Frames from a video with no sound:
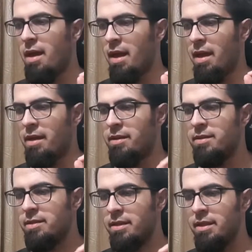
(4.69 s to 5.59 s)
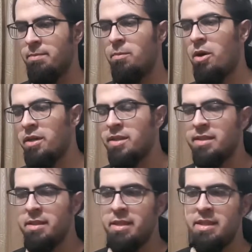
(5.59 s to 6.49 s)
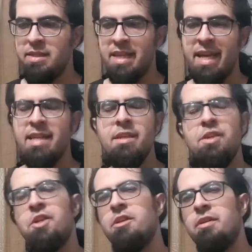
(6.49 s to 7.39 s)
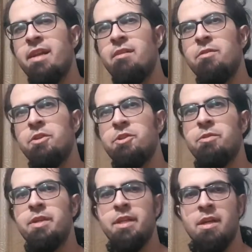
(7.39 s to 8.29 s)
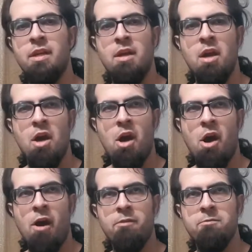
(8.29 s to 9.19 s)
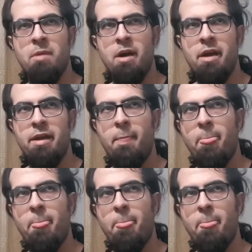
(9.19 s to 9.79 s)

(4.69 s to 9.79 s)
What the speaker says: and it marks the 10-year anniversary of my